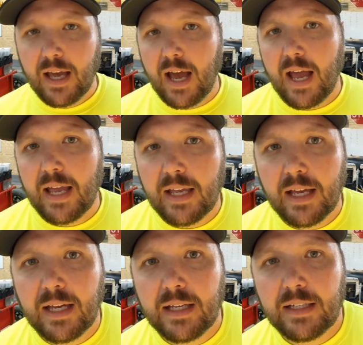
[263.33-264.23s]

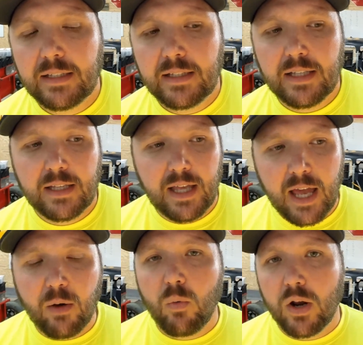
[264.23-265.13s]
I
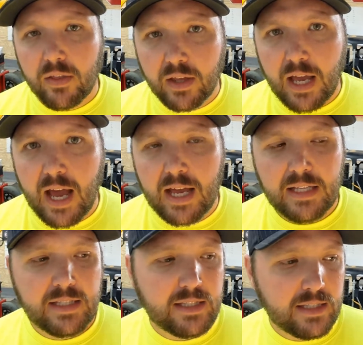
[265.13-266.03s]
hit one of the
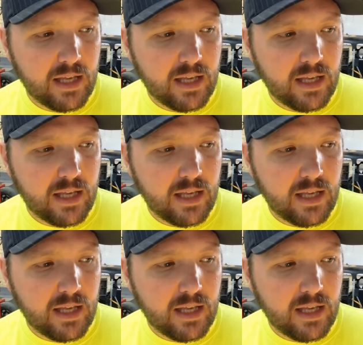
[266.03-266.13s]
guys